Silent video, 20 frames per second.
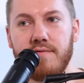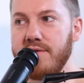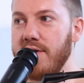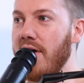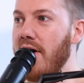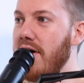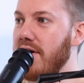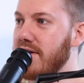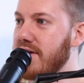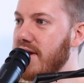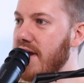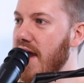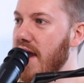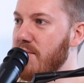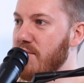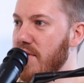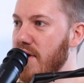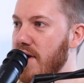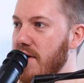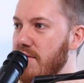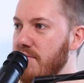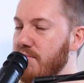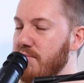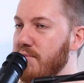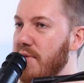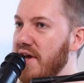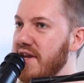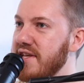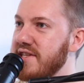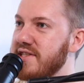vlog camera,
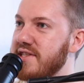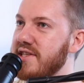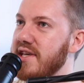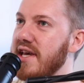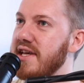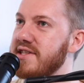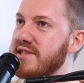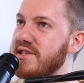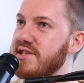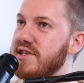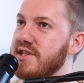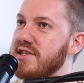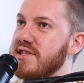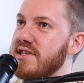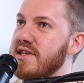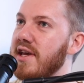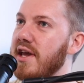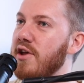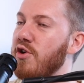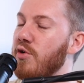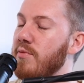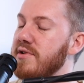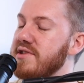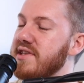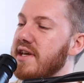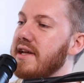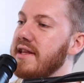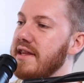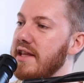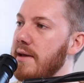but it's just like, it almost
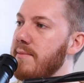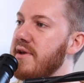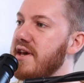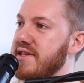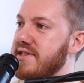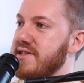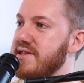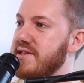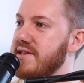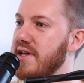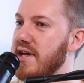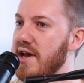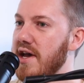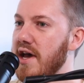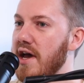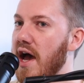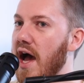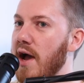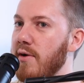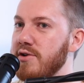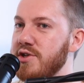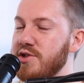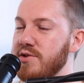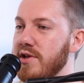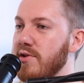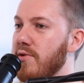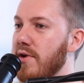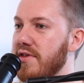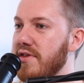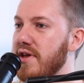like limits. I was
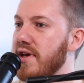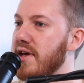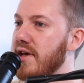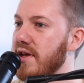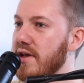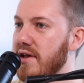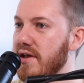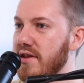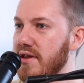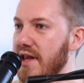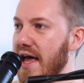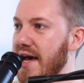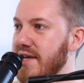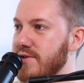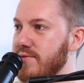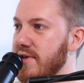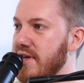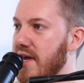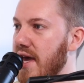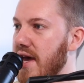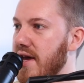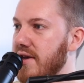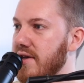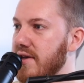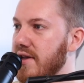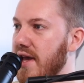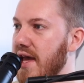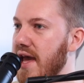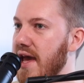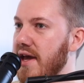shooting with it last
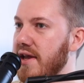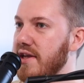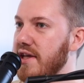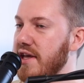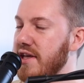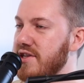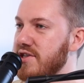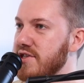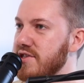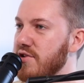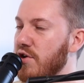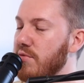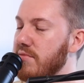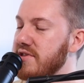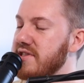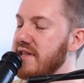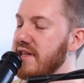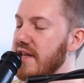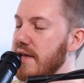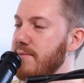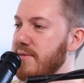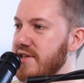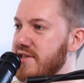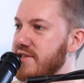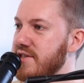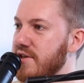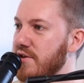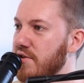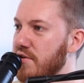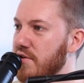weekend, and it just almost
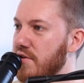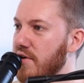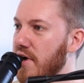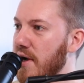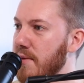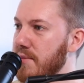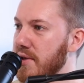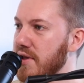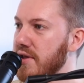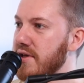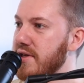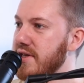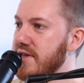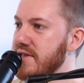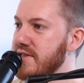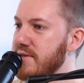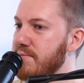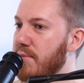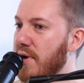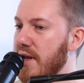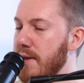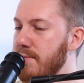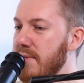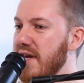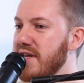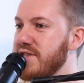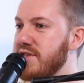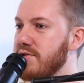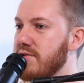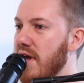limits your abilities, but it
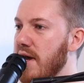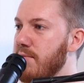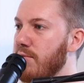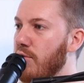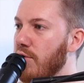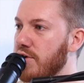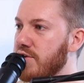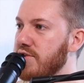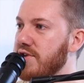makes you get more